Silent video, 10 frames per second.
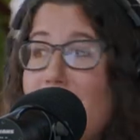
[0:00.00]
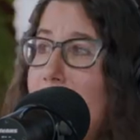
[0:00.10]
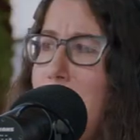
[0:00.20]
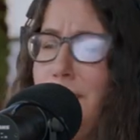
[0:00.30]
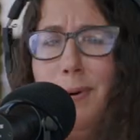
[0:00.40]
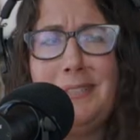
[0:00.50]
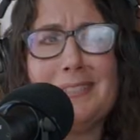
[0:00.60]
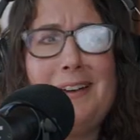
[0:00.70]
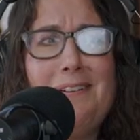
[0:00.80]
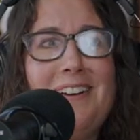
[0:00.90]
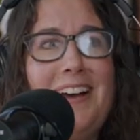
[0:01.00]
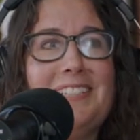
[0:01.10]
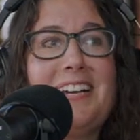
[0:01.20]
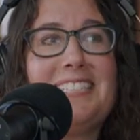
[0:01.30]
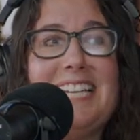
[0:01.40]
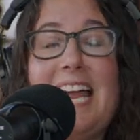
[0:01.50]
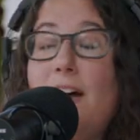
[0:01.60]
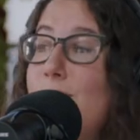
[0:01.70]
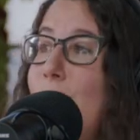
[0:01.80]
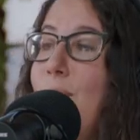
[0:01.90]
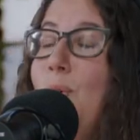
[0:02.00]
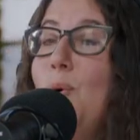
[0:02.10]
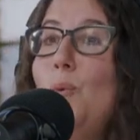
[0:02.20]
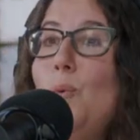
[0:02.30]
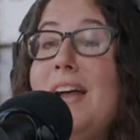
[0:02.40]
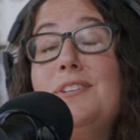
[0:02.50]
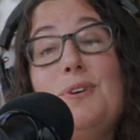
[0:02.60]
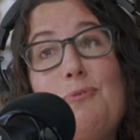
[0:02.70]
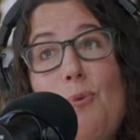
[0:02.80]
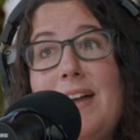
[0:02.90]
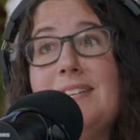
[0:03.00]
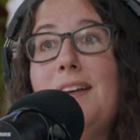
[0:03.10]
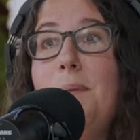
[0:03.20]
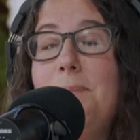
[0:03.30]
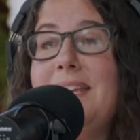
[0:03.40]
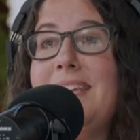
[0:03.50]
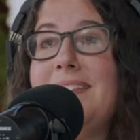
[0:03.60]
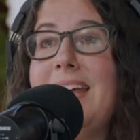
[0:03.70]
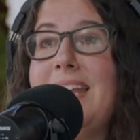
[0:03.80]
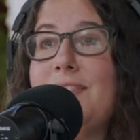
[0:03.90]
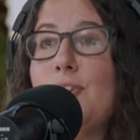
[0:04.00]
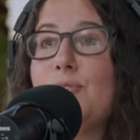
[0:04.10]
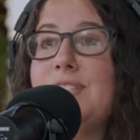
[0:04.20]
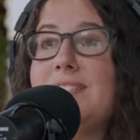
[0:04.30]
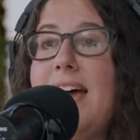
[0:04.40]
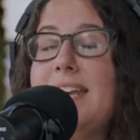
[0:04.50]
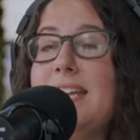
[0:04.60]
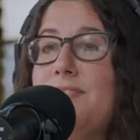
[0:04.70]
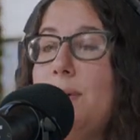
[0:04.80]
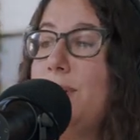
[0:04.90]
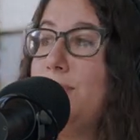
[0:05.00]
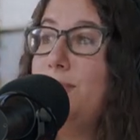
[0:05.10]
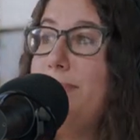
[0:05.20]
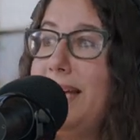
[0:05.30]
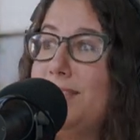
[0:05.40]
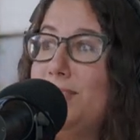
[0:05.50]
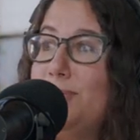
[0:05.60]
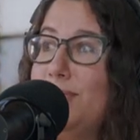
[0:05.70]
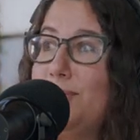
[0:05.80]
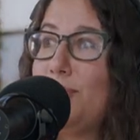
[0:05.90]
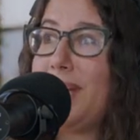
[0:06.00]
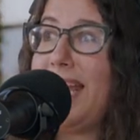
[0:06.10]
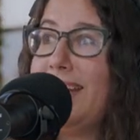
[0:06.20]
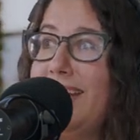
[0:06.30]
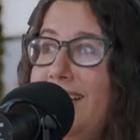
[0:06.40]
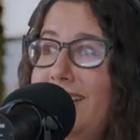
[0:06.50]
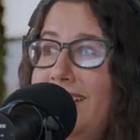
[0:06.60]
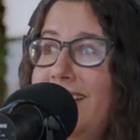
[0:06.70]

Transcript: And I'm like, what's going on? So I did have, I do have one company that they're deciding if they want to shoot in Massachusetts or Canada.